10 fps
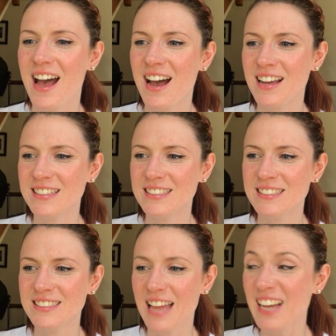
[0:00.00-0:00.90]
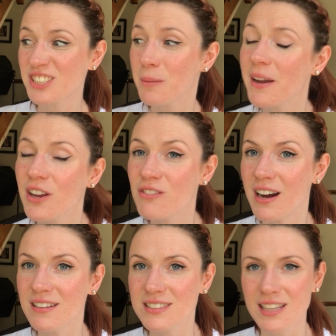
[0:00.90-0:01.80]
And actually I might go
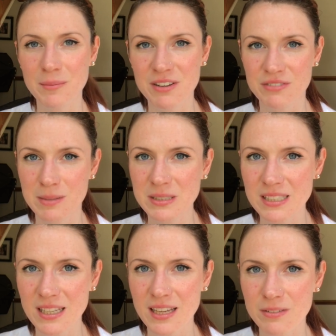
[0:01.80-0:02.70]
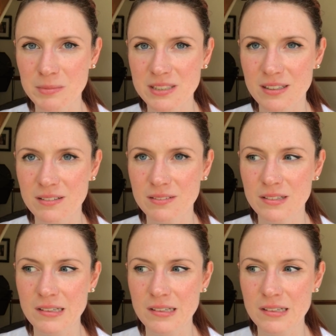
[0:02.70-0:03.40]
around and see how many freebies I can get for myself.